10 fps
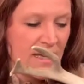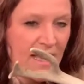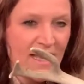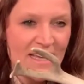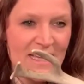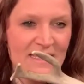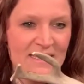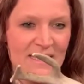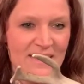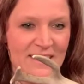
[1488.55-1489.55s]

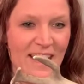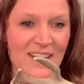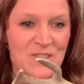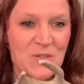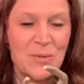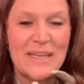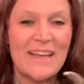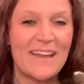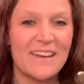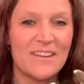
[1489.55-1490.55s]
and yeah, so
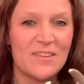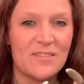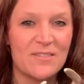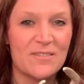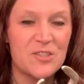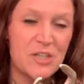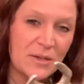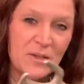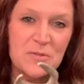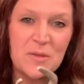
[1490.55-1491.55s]
again,
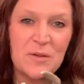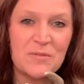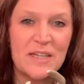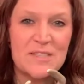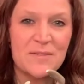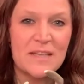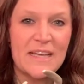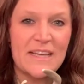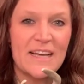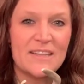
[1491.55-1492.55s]
share this with your friends if you
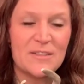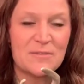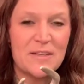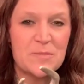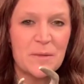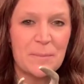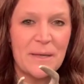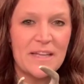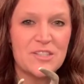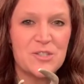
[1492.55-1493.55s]
like on their Facebook
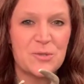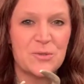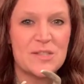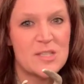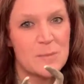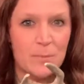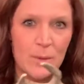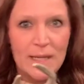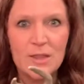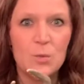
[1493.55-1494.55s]
page to
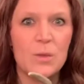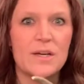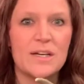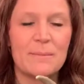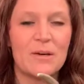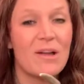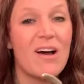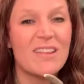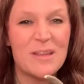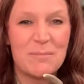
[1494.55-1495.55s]
spread the word about
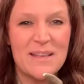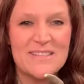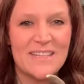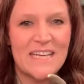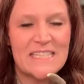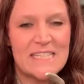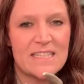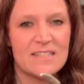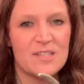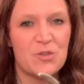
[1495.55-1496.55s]
all the amazing
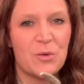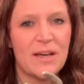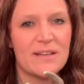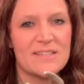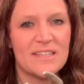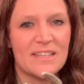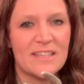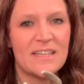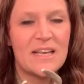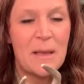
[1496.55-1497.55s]
ideas that you guys
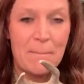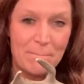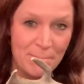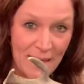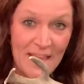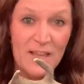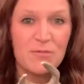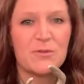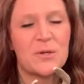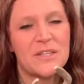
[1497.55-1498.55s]
can make
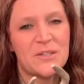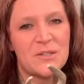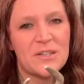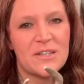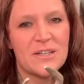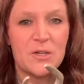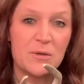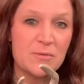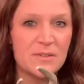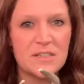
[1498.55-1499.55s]
for your
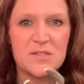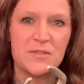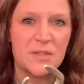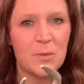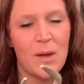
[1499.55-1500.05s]
girlfriends, for your